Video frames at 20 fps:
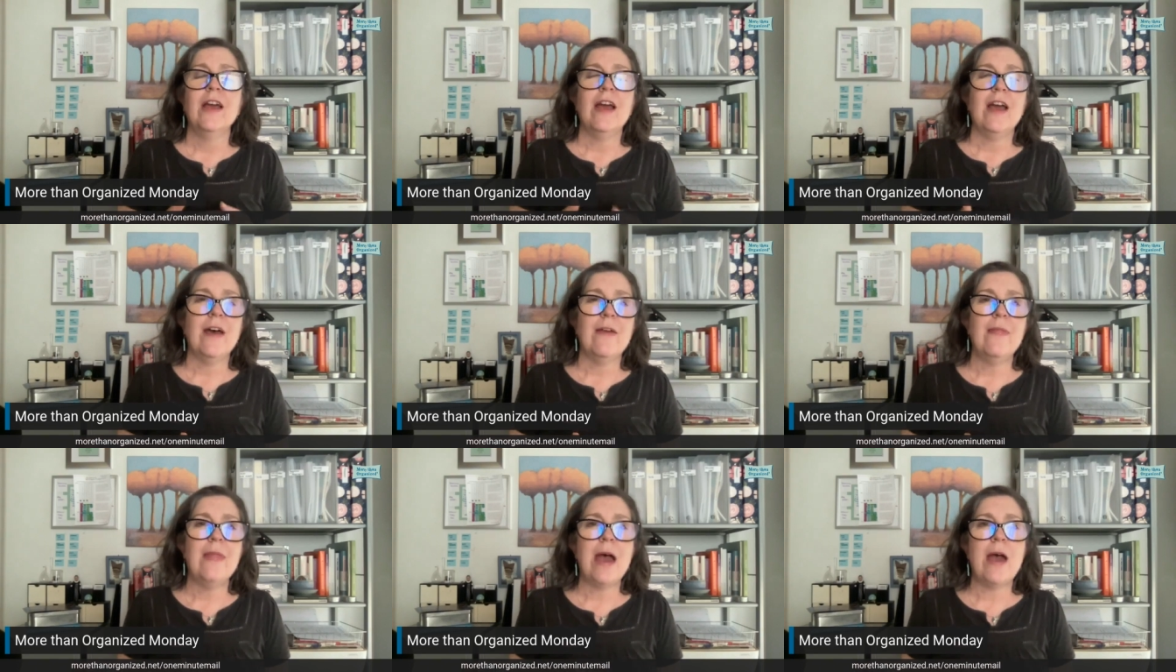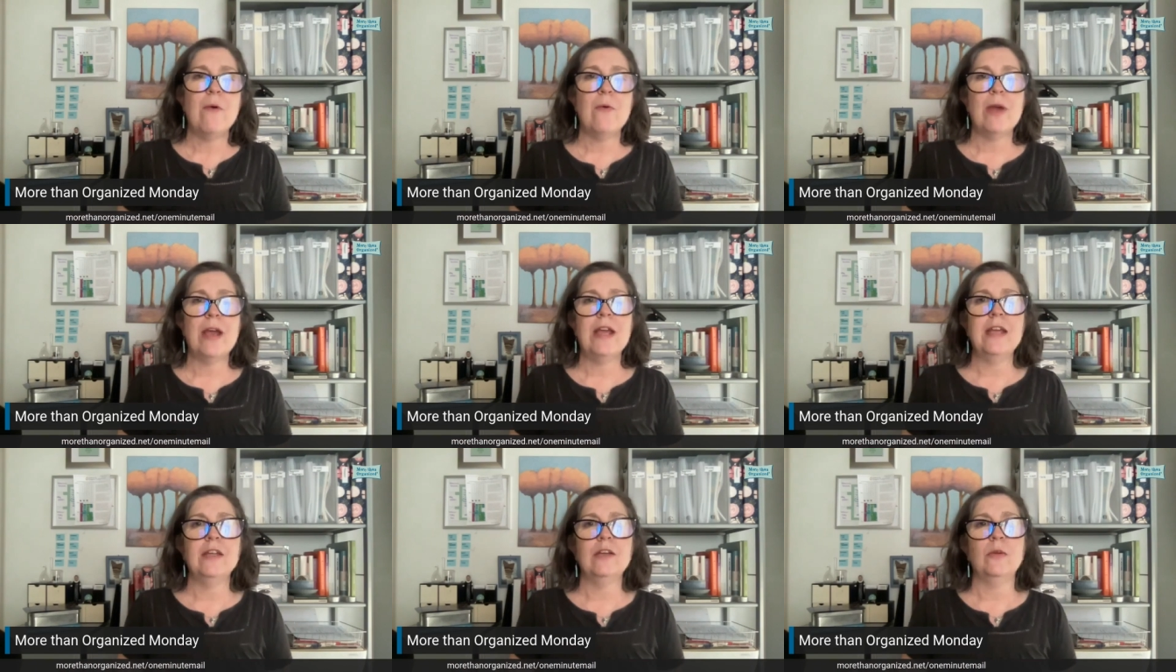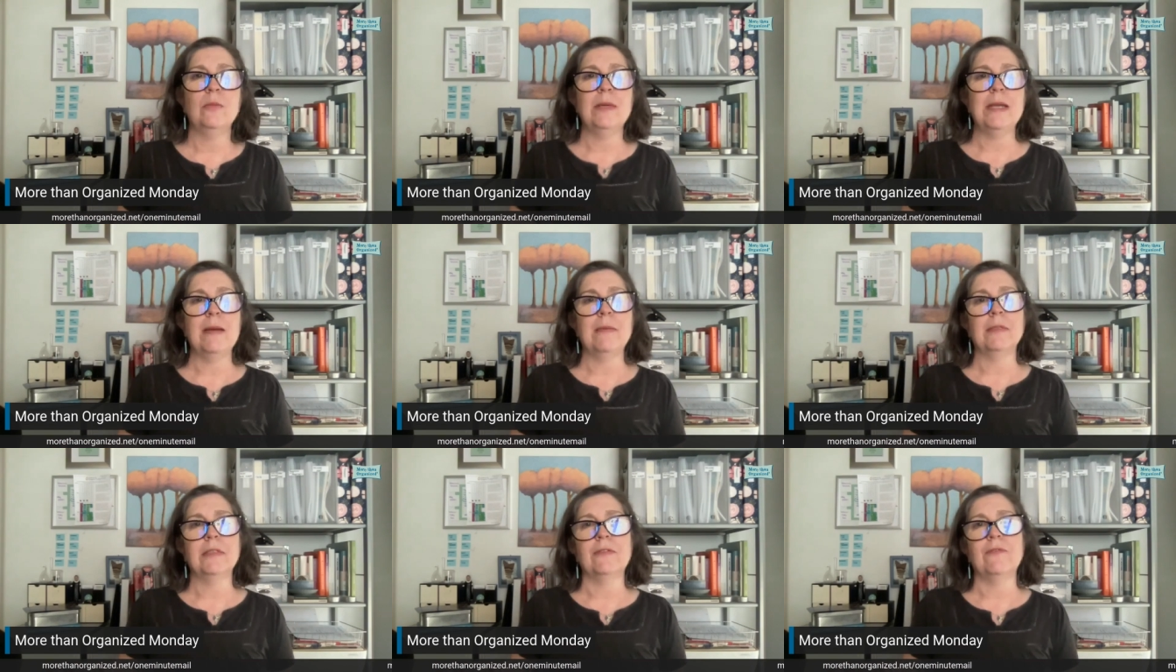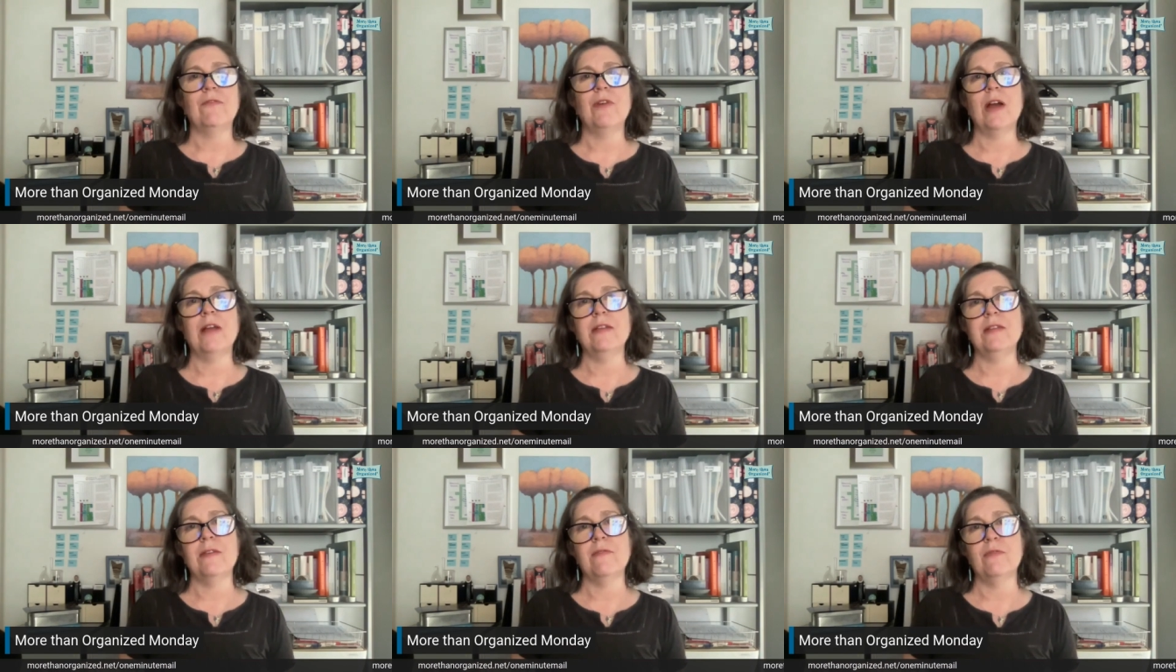And that way you'll be able to
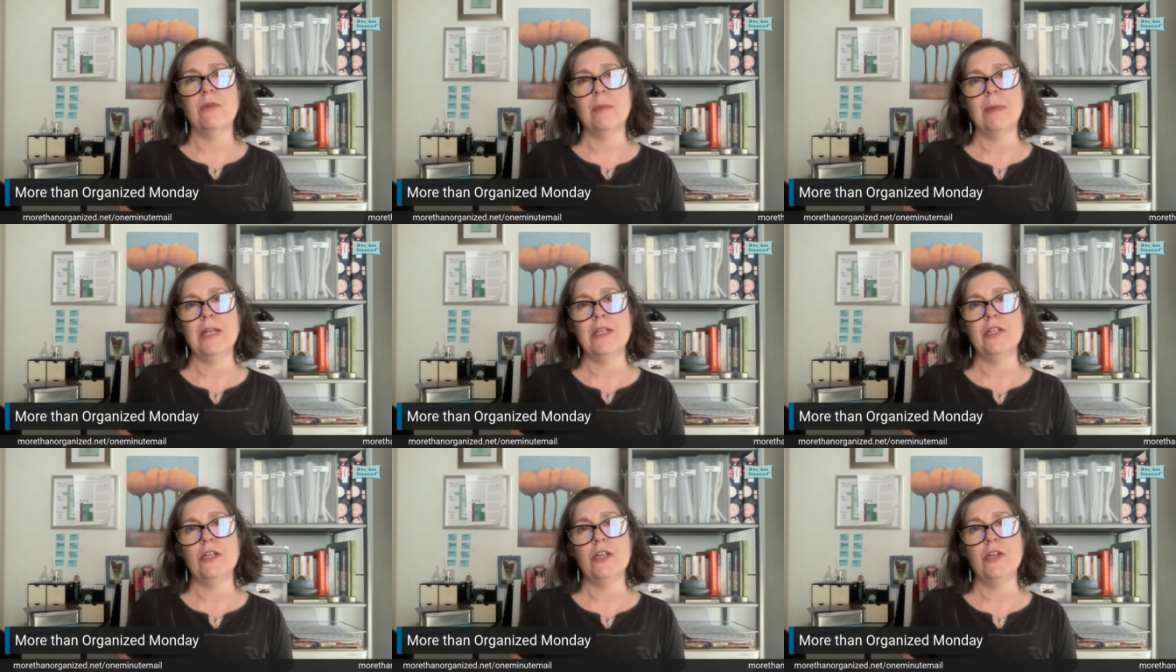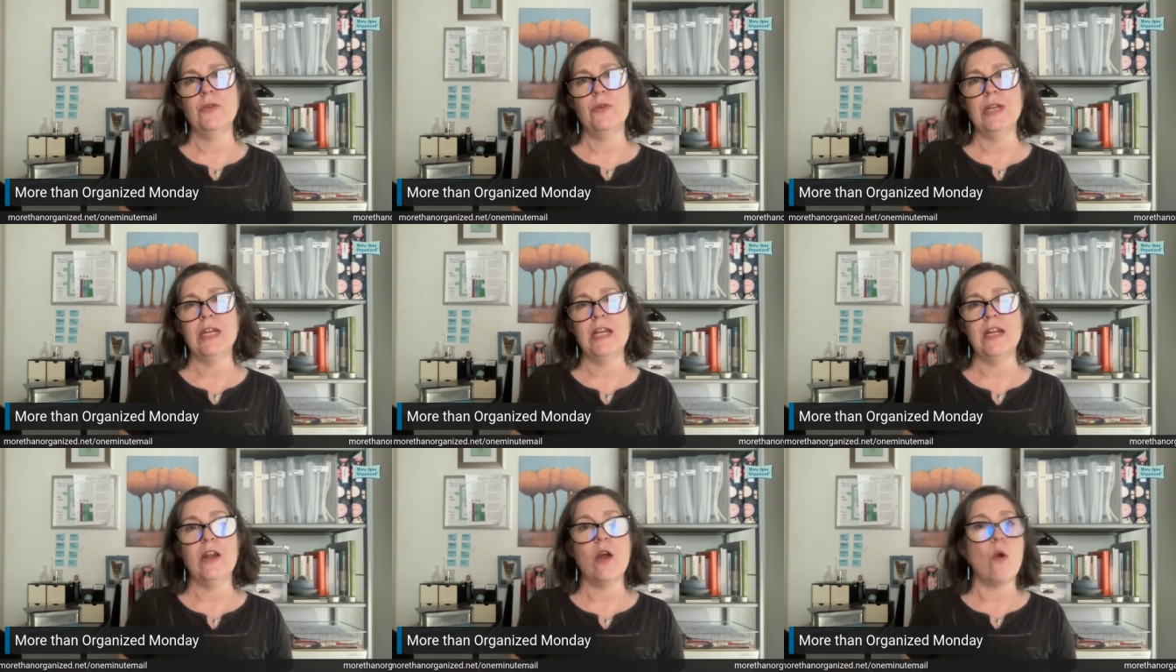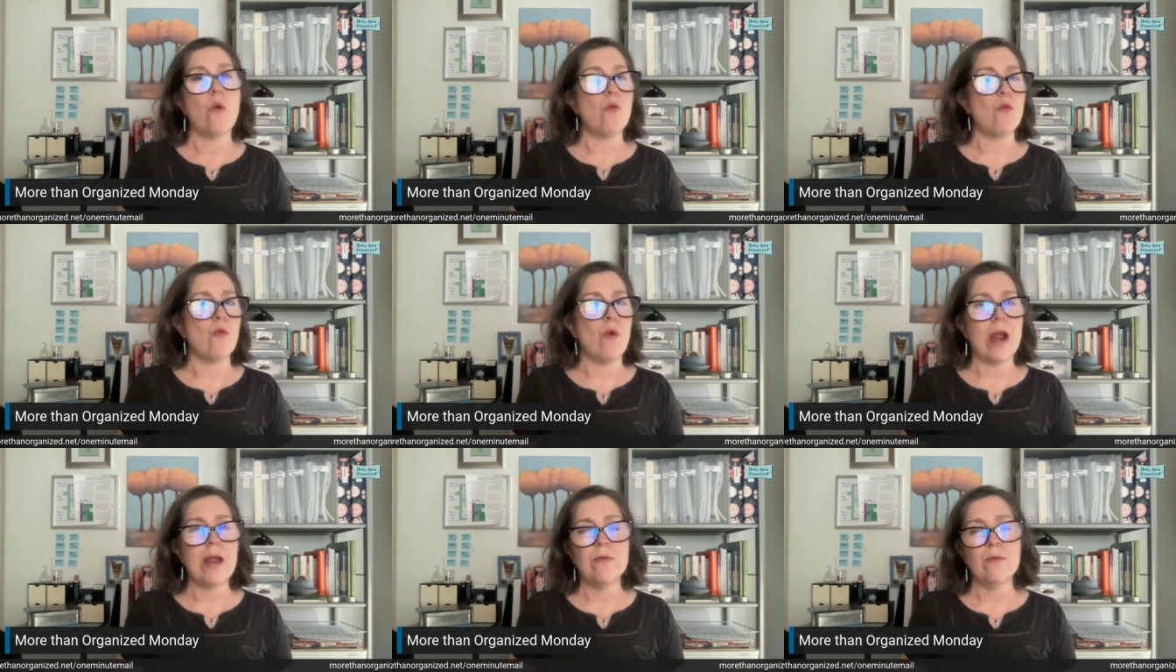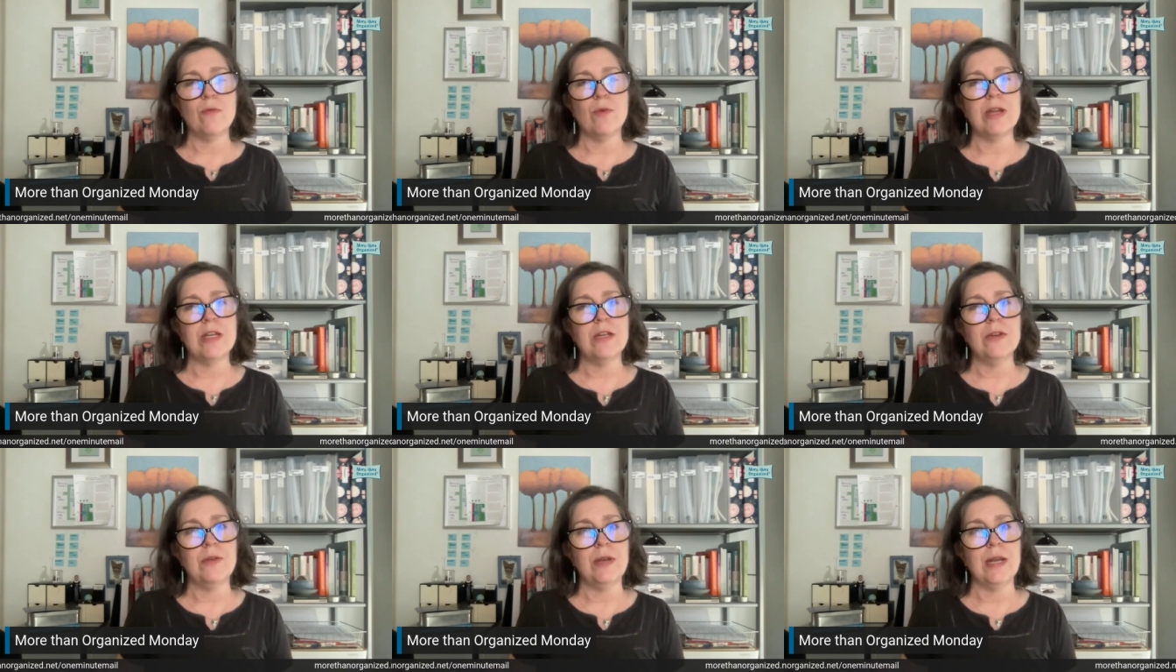find the information you need right
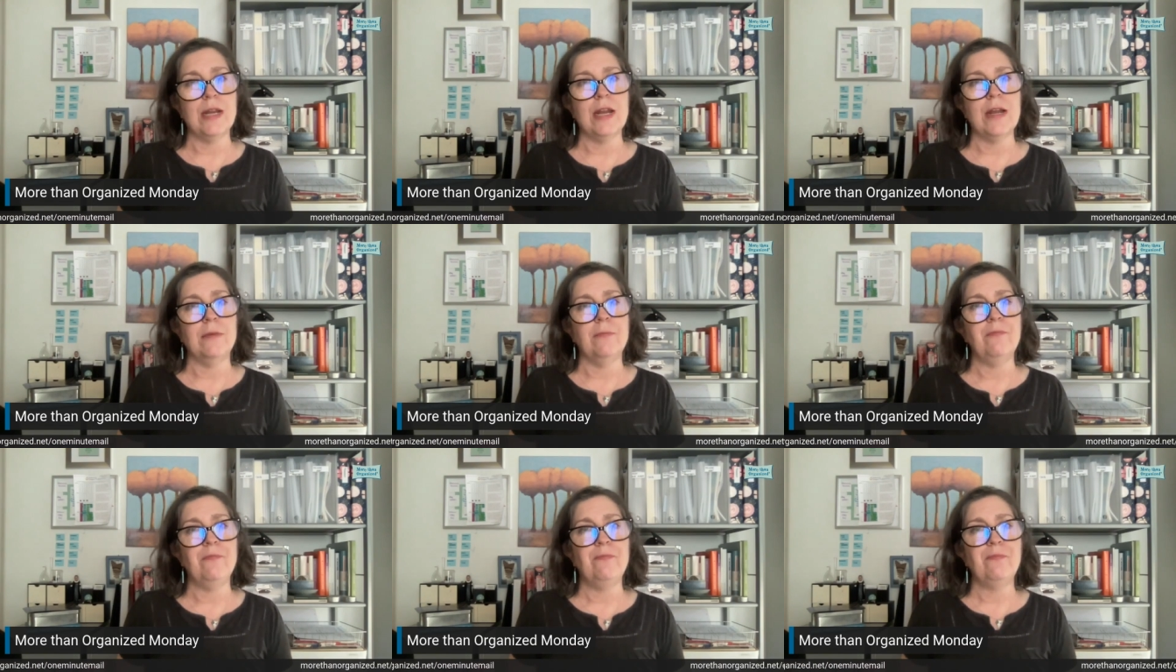when you need it.